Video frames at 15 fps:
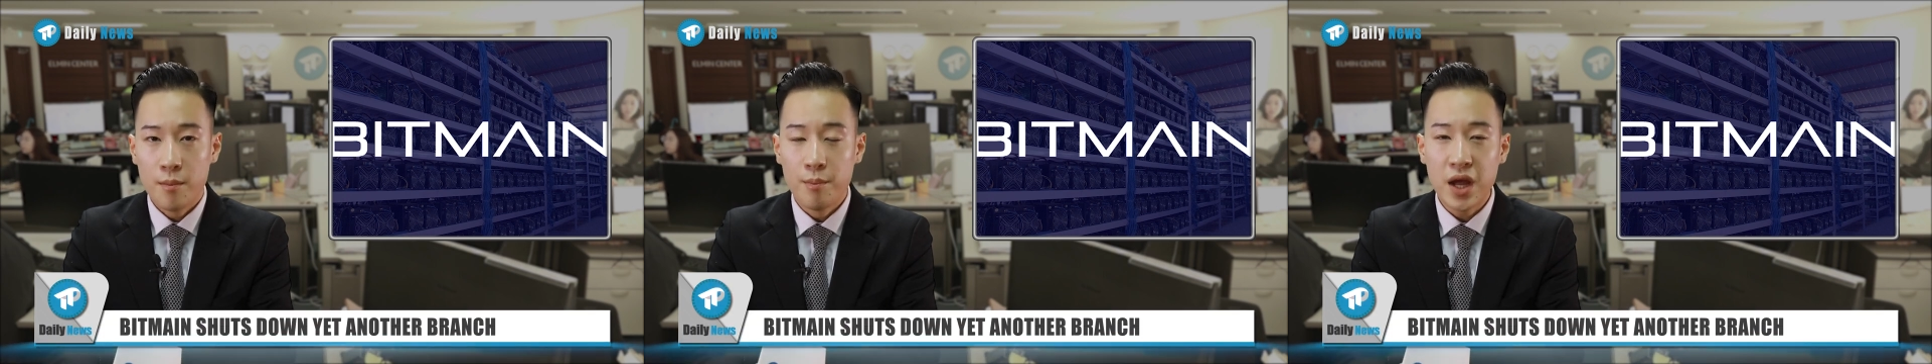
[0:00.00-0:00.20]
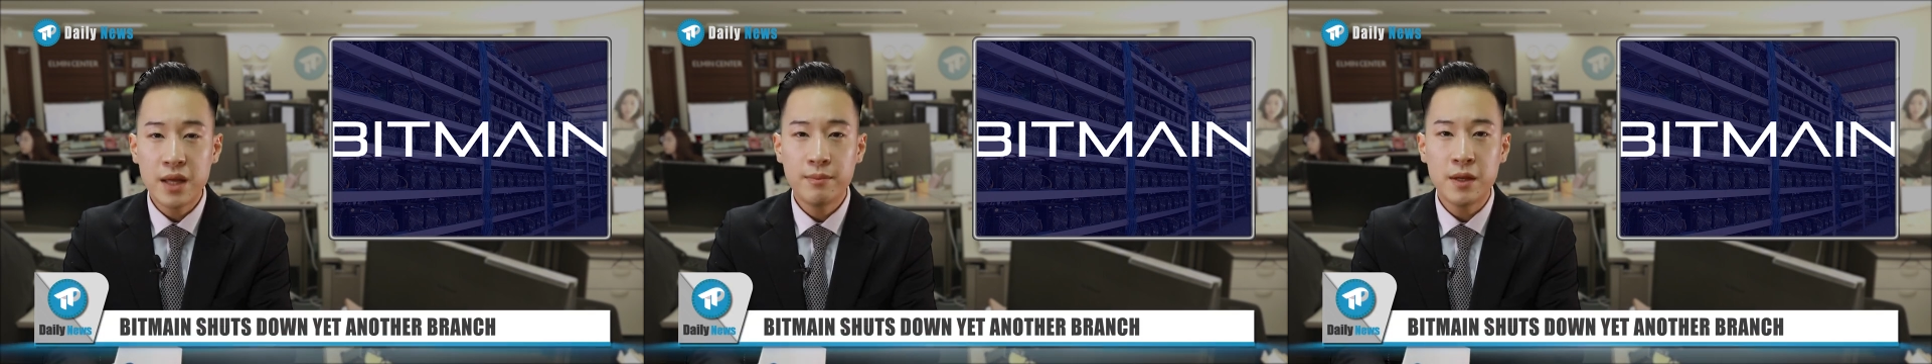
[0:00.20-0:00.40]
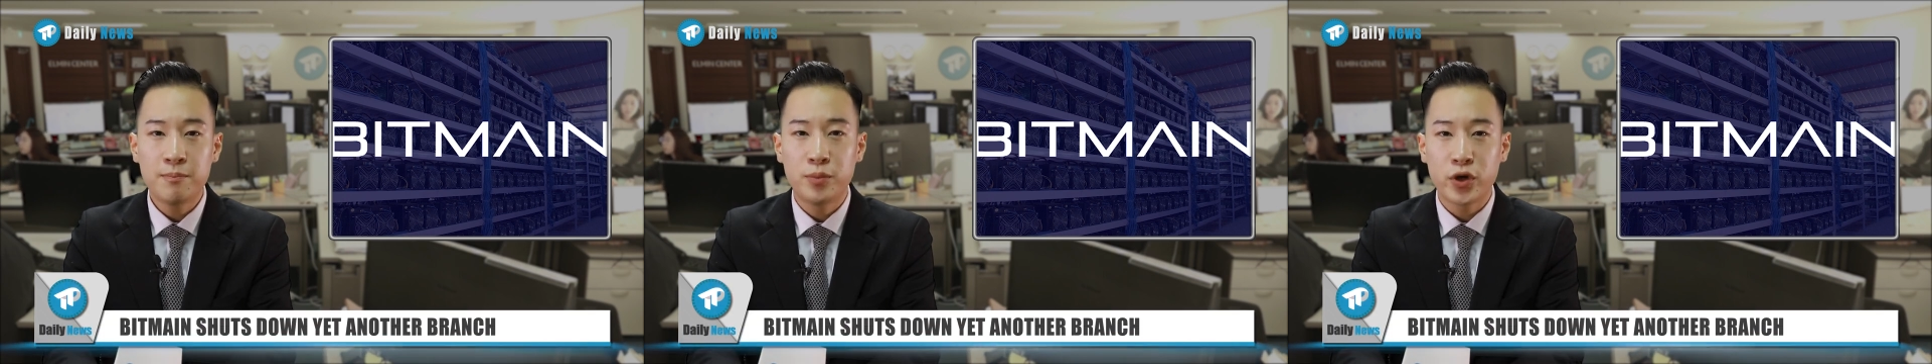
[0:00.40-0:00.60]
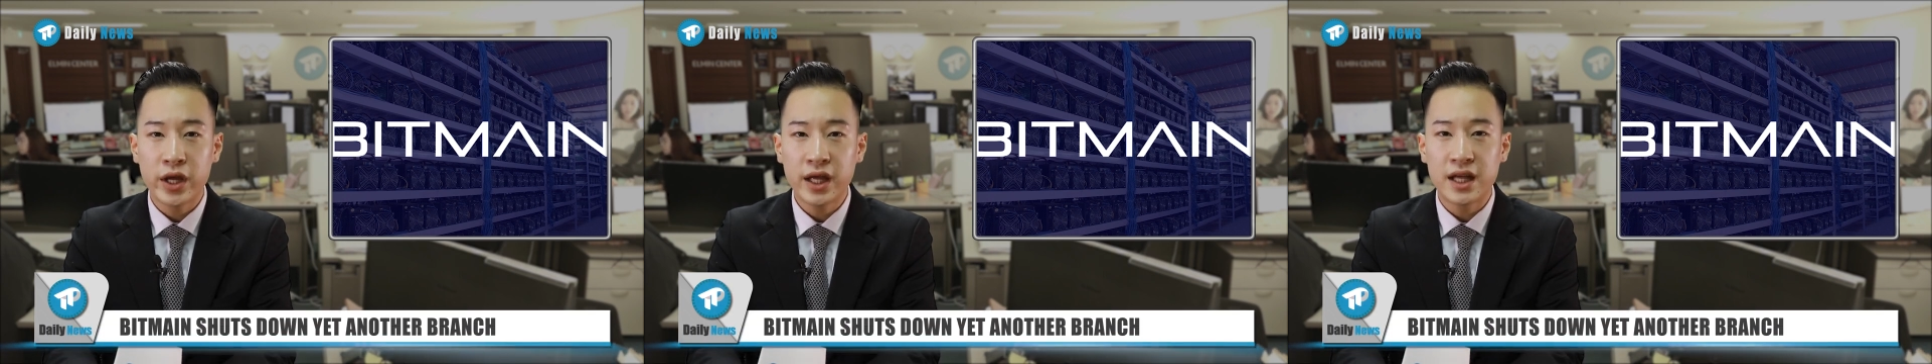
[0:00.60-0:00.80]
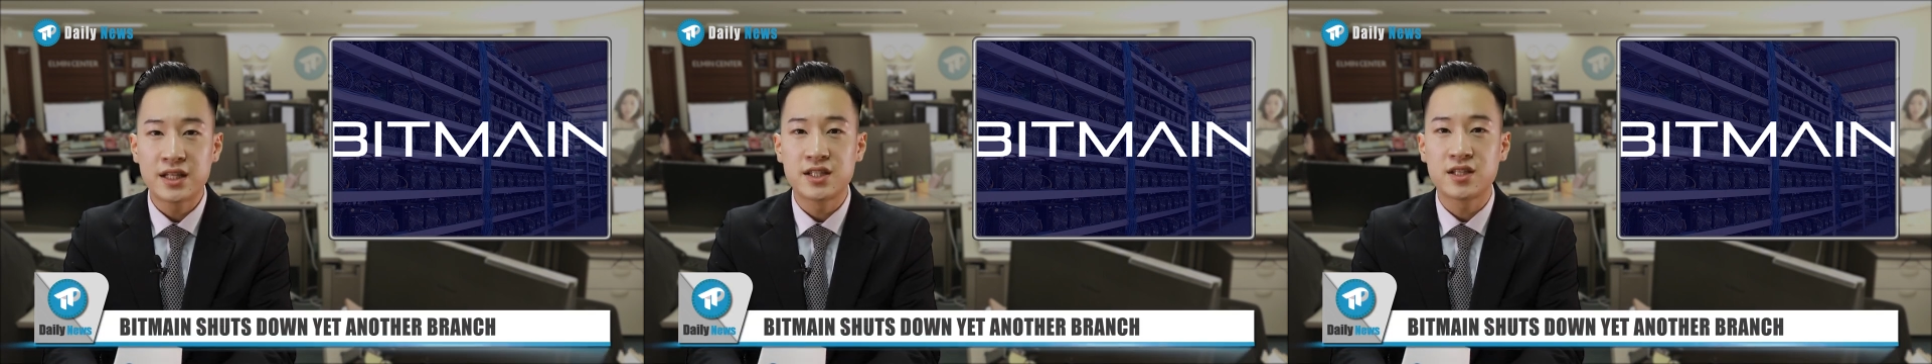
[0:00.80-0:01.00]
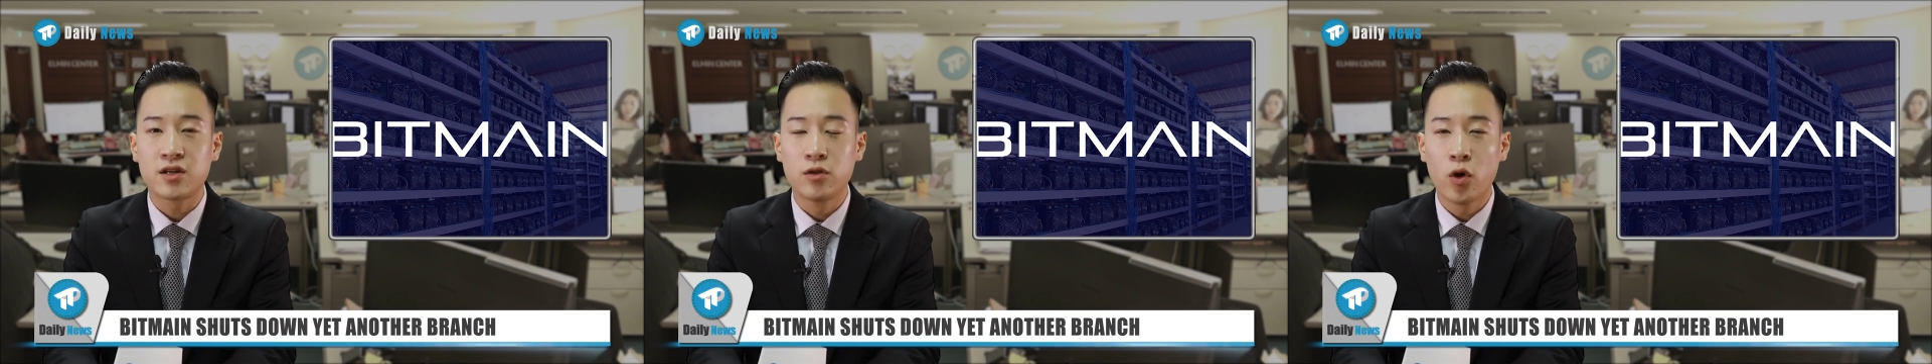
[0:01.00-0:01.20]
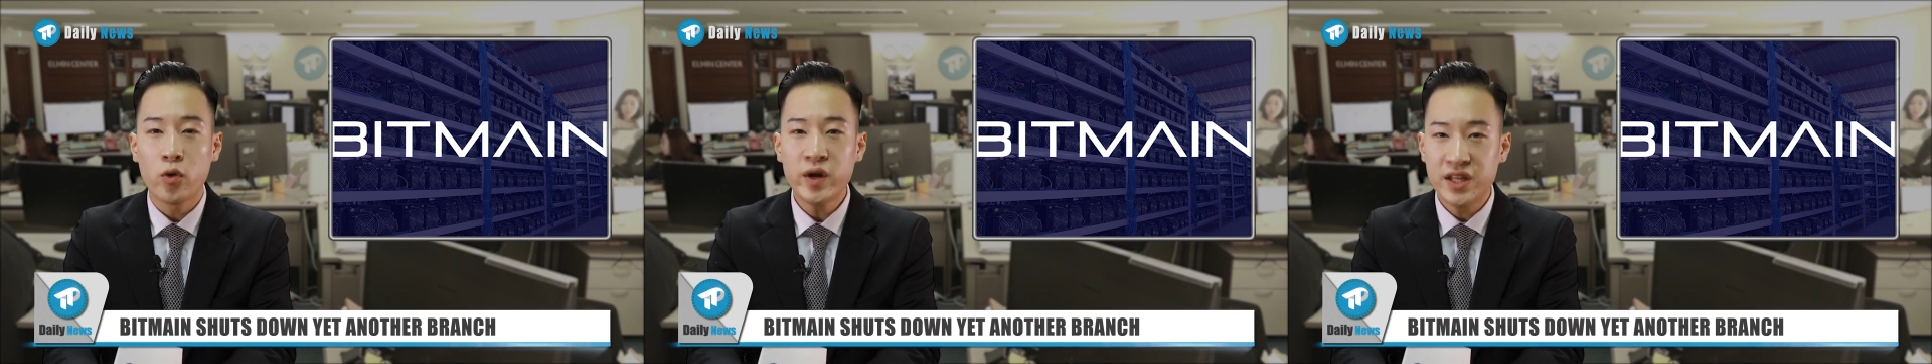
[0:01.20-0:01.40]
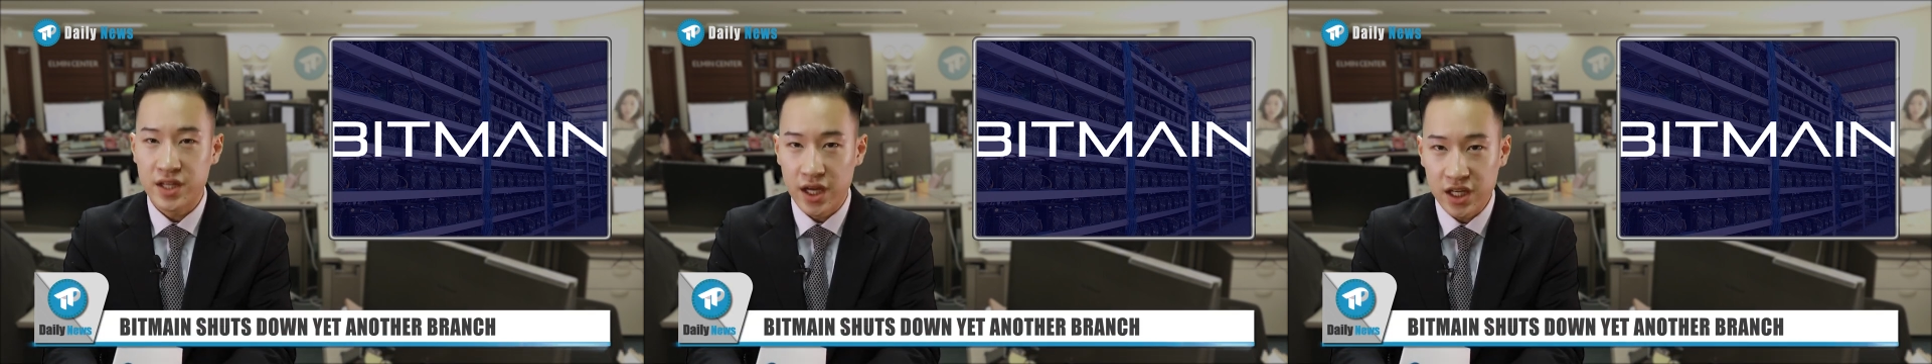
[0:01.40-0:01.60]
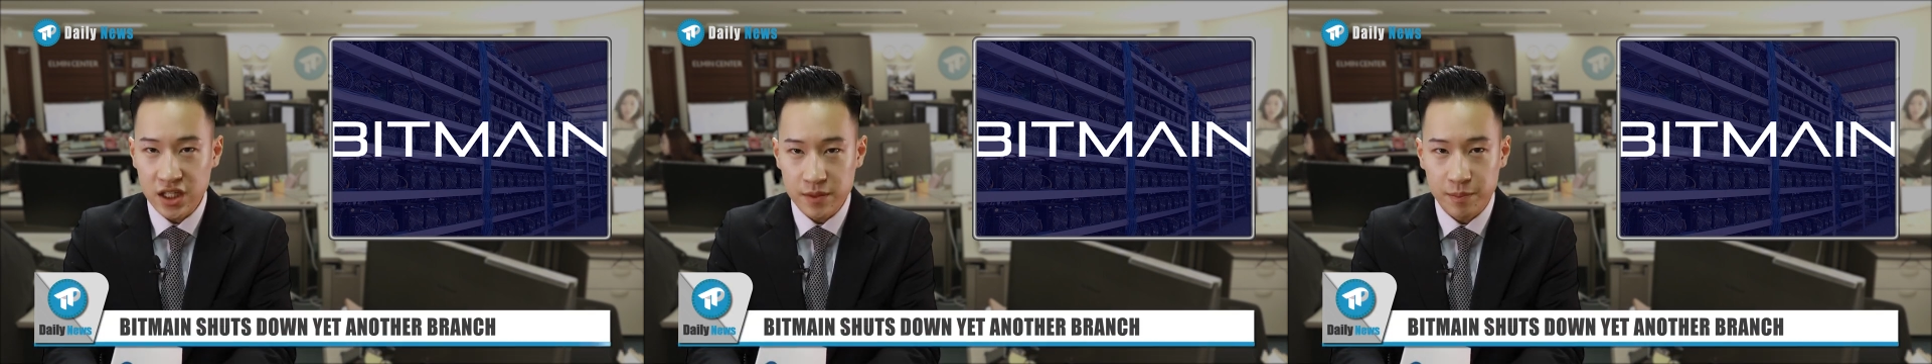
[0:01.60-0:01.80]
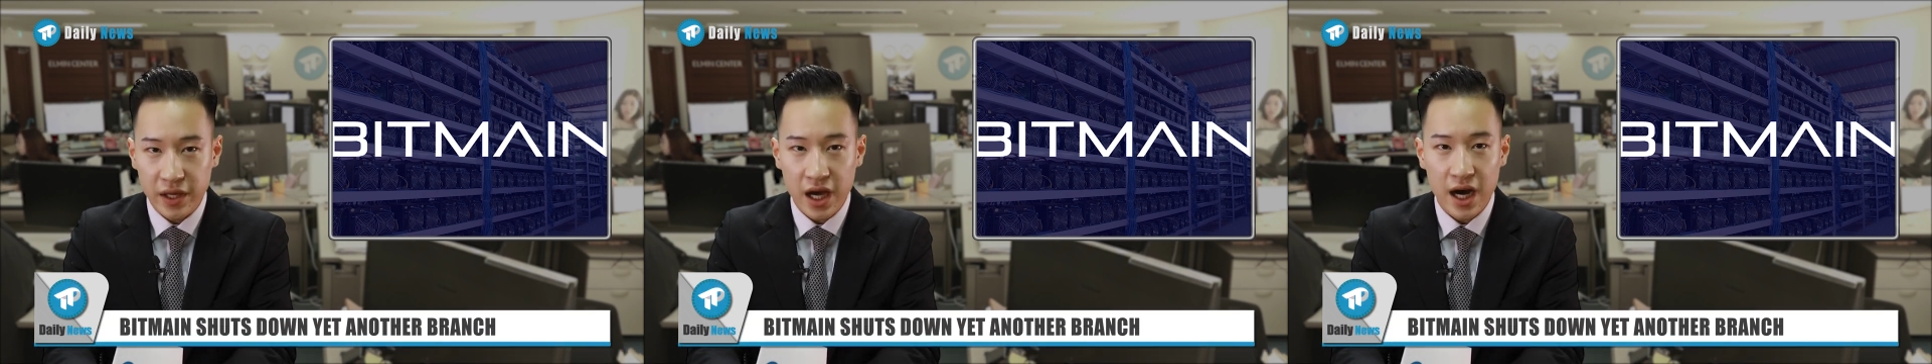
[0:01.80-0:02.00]
may be putting its glory
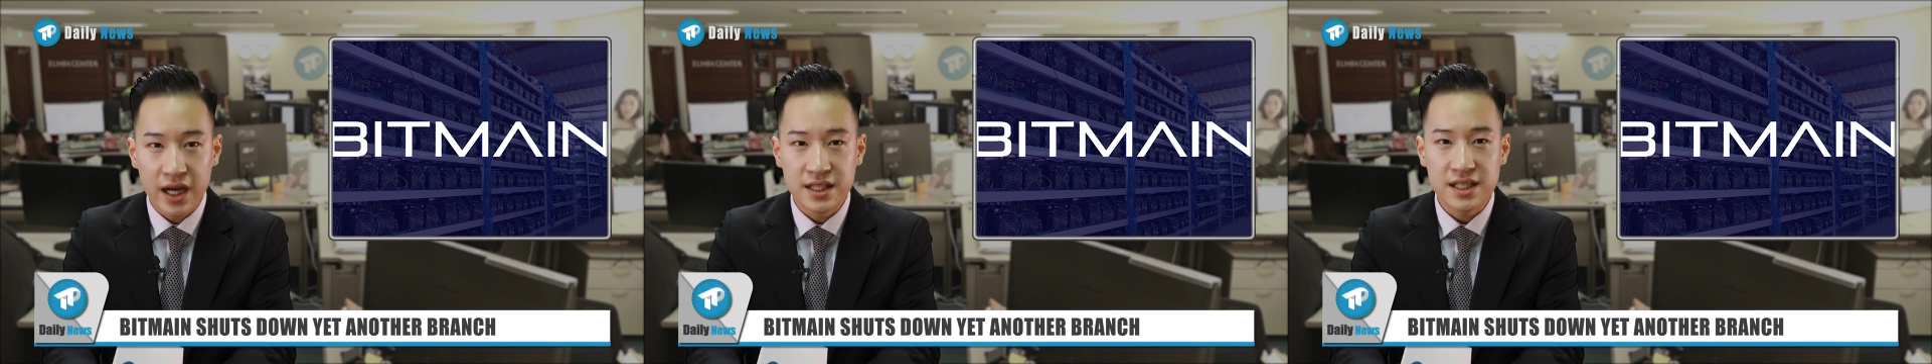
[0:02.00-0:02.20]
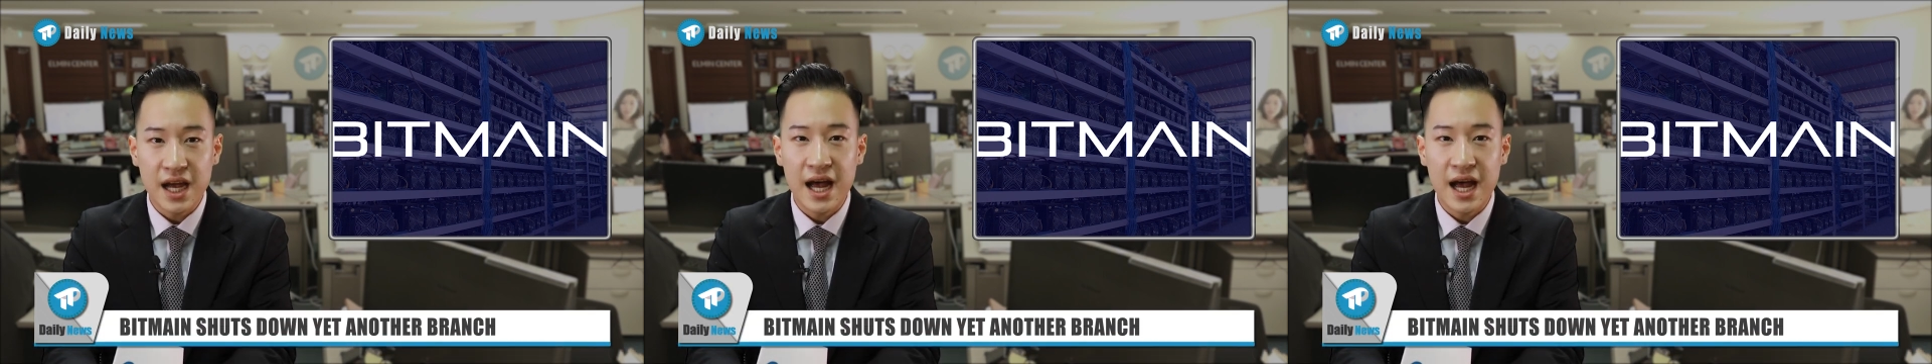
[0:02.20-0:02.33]
days behind